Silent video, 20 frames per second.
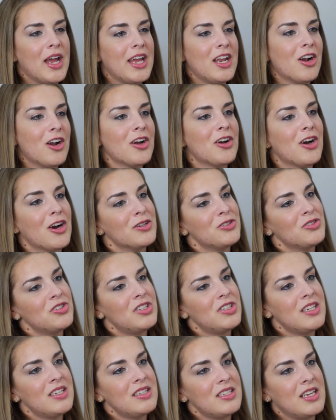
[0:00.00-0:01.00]
In our
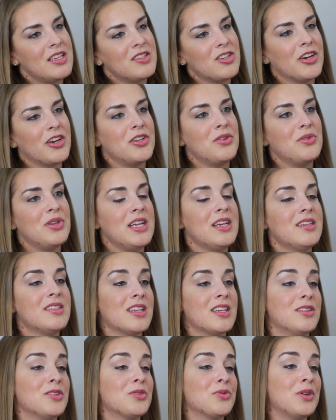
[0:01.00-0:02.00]
cartridges is our unique
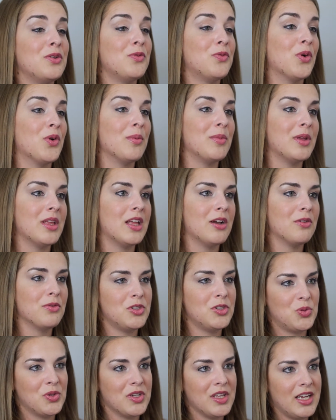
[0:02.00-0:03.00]
sunscreen formula,
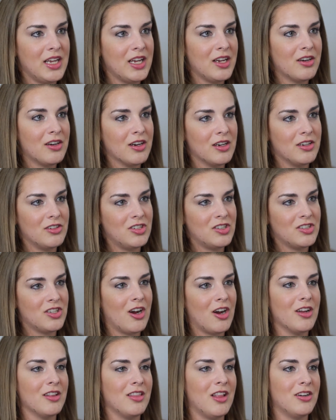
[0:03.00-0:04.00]
which really encourages
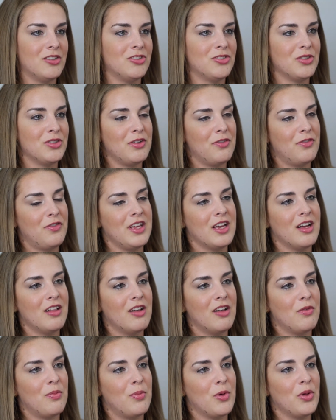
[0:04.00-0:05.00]
our luxury feel
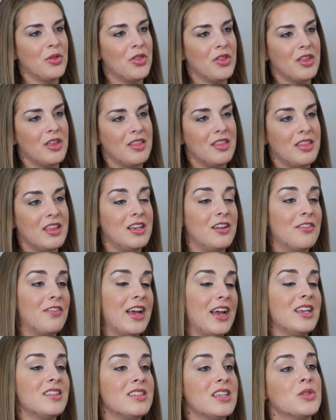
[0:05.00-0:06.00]
of both the
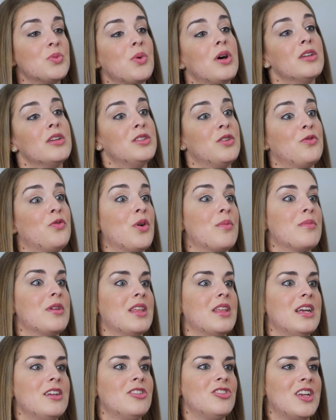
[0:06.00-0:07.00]
device as well as the
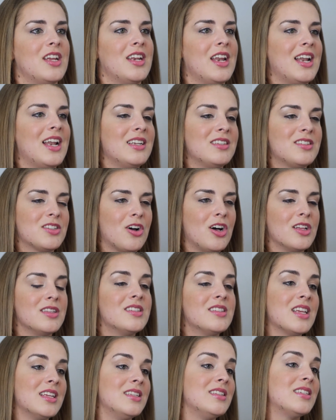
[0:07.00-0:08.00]
formulation, and it's called
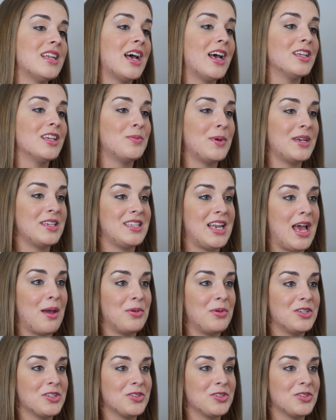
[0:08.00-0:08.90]
SunStyles by Snappy